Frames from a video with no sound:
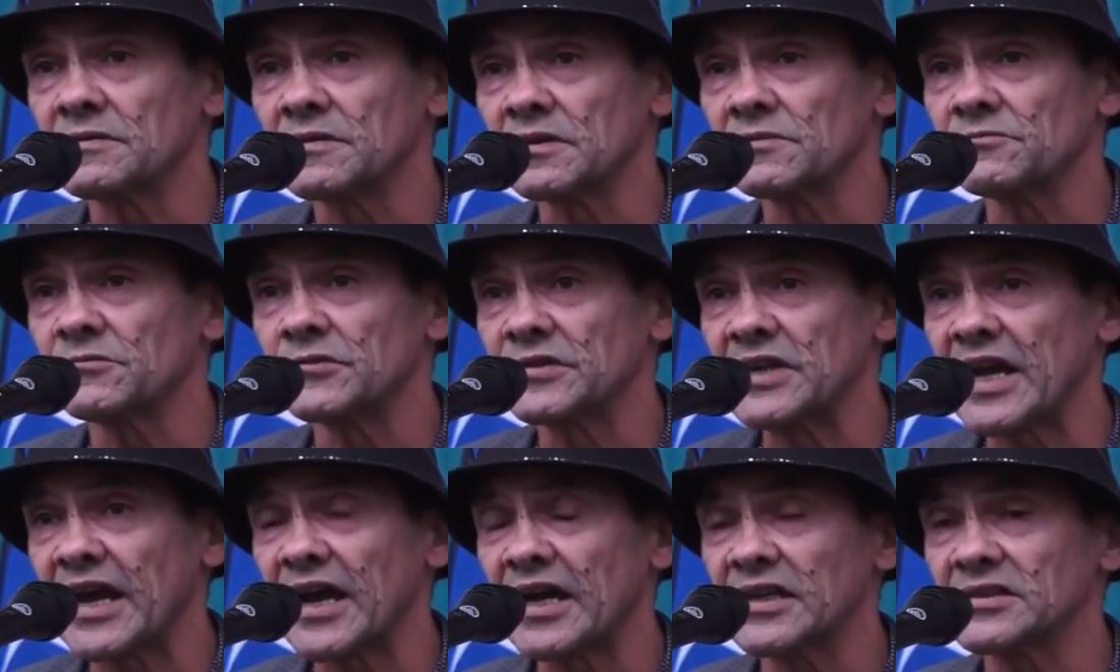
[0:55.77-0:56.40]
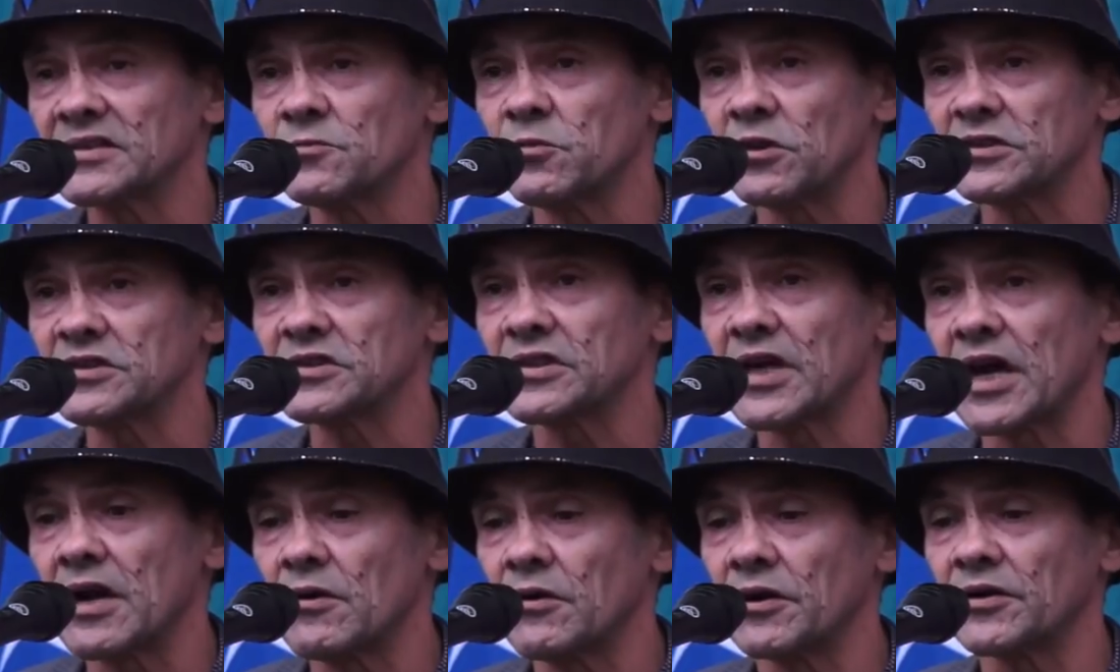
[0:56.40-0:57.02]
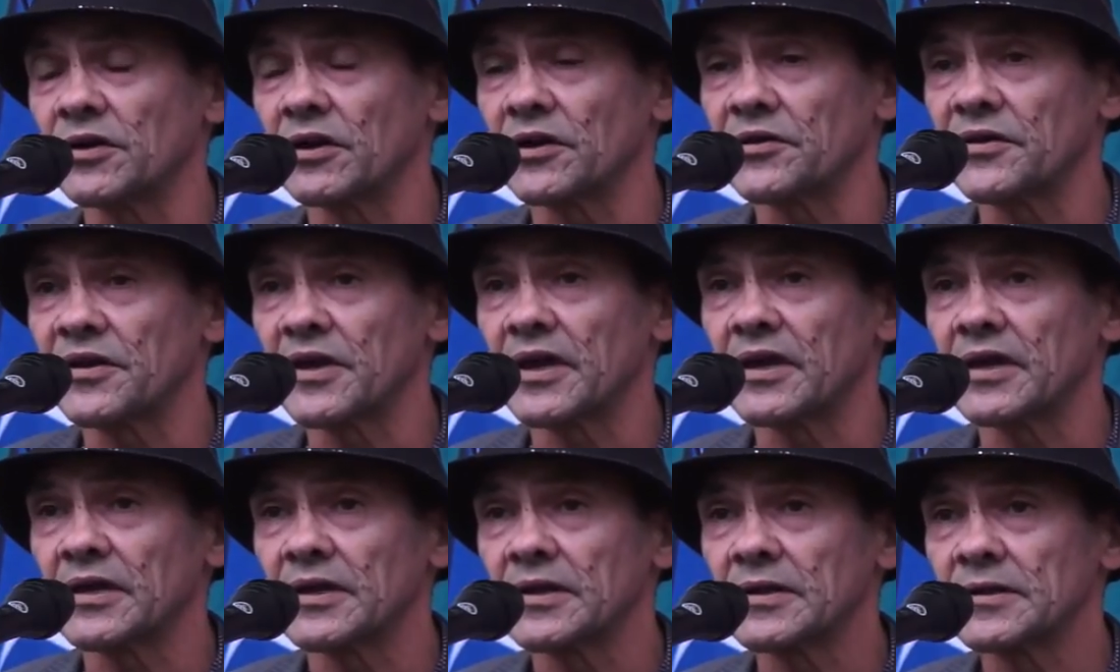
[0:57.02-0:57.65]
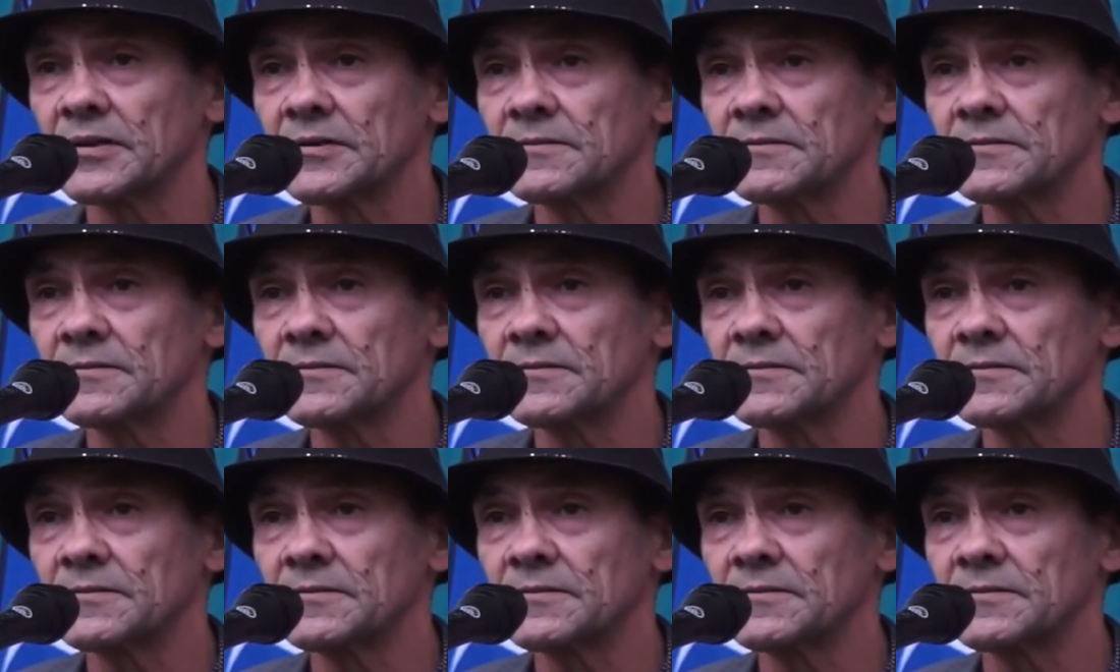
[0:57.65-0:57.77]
in regards to what's going on there.